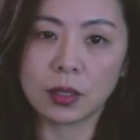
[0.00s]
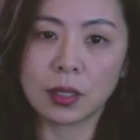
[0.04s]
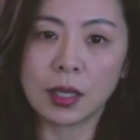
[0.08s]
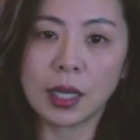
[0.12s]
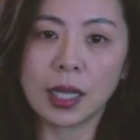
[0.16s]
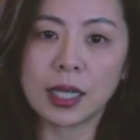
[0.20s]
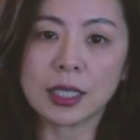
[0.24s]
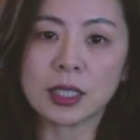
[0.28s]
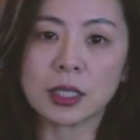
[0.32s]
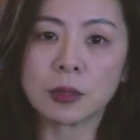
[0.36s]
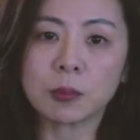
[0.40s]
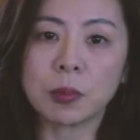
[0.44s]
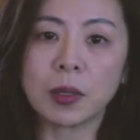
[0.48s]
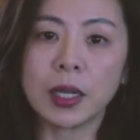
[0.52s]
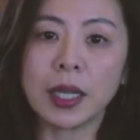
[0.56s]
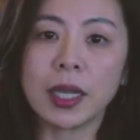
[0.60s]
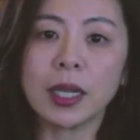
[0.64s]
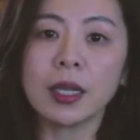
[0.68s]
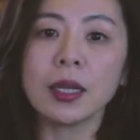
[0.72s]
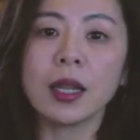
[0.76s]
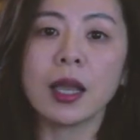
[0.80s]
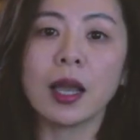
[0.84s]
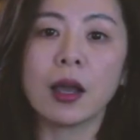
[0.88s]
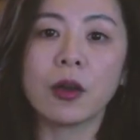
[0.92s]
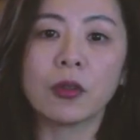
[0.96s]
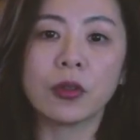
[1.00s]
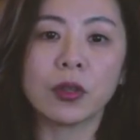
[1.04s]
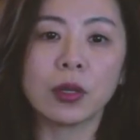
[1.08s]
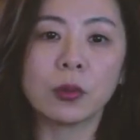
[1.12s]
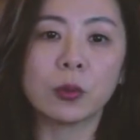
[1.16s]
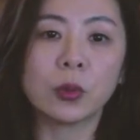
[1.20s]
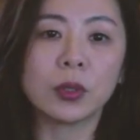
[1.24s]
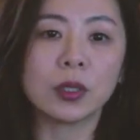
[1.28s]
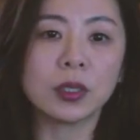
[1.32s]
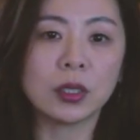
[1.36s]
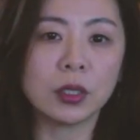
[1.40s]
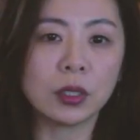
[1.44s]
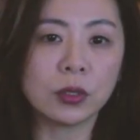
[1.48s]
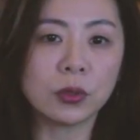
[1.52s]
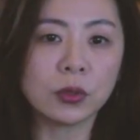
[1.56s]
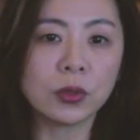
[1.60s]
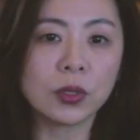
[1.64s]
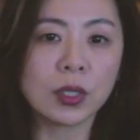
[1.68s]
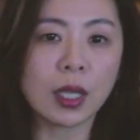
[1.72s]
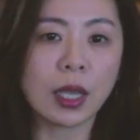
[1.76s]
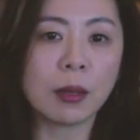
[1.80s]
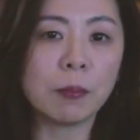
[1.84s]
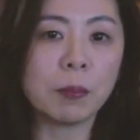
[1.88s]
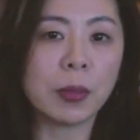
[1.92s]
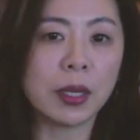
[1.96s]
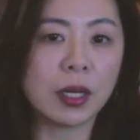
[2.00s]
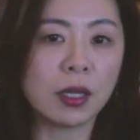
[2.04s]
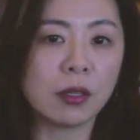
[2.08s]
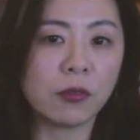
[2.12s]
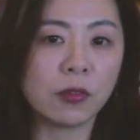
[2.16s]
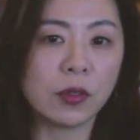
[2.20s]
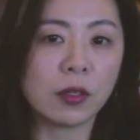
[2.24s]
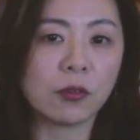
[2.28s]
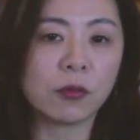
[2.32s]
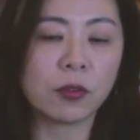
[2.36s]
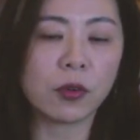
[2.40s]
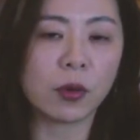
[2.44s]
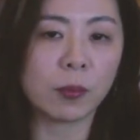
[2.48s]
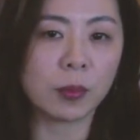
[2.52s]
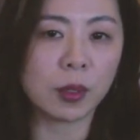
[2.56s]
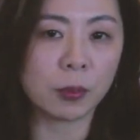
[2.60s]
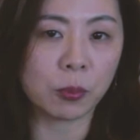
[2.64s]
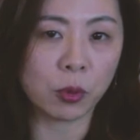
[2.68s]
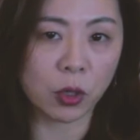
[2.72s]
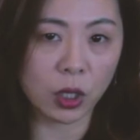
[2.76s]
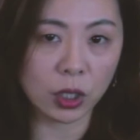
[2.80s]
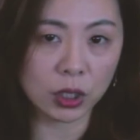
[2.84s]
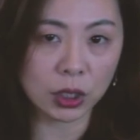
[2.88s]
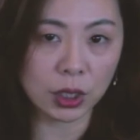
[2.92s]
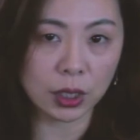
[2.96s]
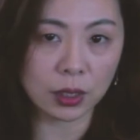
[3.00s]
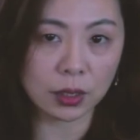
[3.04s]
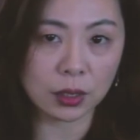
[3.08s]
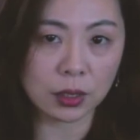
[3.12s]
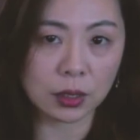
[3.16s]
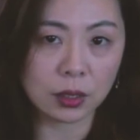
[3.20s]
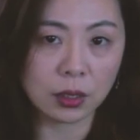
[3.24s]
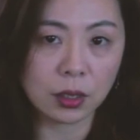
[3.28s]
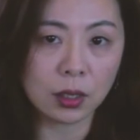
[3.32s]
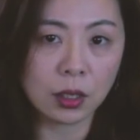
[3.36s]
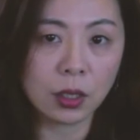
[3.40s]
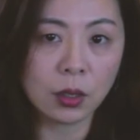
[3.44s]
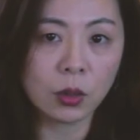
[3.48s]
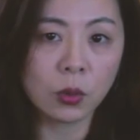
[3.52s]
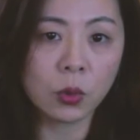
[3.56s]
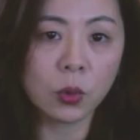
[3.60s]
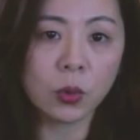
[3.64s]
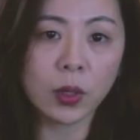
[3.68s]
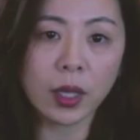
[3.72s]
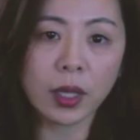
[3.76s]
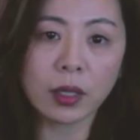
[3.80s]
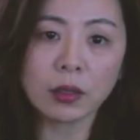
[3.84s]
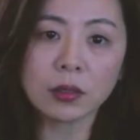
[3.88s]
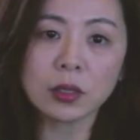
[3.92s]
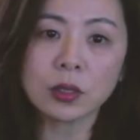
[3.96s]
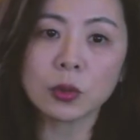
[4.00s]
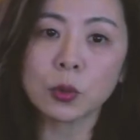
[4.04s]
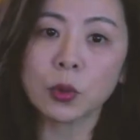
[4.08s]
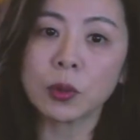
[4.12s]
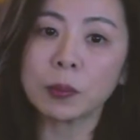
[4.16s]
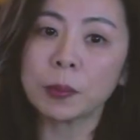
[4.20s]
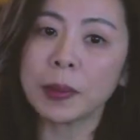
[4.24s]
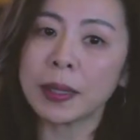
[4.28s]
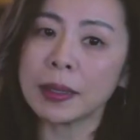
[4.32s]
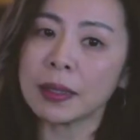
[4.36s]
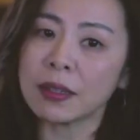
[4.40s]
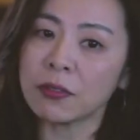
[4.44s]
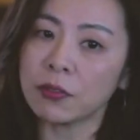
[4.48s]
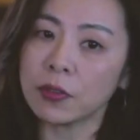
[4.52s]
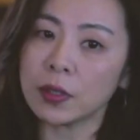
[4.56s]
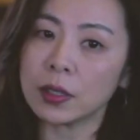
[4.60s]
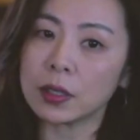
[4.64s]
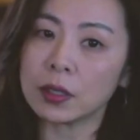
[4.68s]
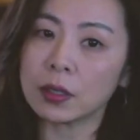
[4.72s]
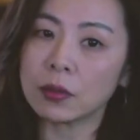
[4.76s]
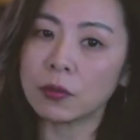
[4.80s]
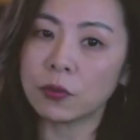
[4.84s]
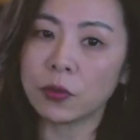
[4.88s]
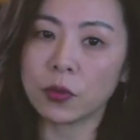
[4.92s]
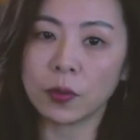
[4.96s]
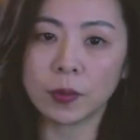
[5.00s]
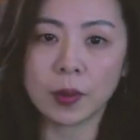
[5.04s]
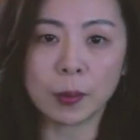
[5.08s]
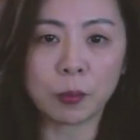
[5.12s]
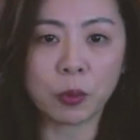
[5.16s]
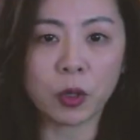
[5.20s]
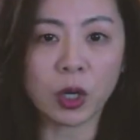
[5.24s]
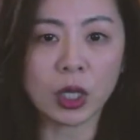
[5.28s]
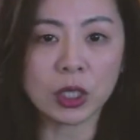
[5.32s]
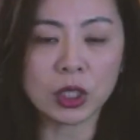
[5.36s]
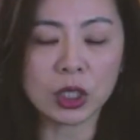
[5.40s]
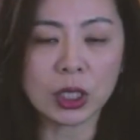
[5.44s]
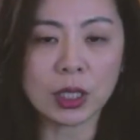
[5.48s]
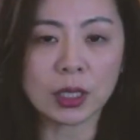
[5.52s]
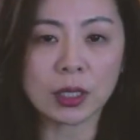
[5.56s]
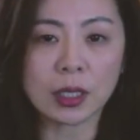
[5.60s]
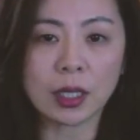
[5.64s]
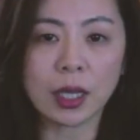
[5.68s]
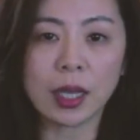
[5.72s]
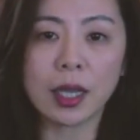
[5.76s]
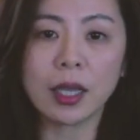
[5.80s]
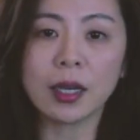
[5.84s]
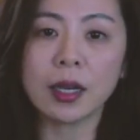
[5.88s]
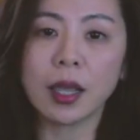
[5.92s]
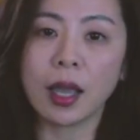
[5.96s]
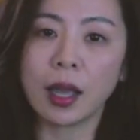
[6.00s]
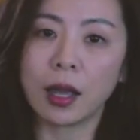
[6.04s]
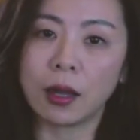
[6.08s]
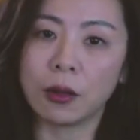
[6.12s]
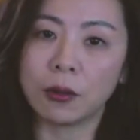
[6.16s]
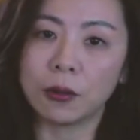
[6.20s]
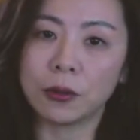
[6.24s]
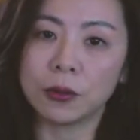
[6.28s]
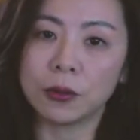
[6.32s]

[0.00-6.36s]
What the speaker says: Explain how they will use and benefit from the project. Who else will benefit from the project and how?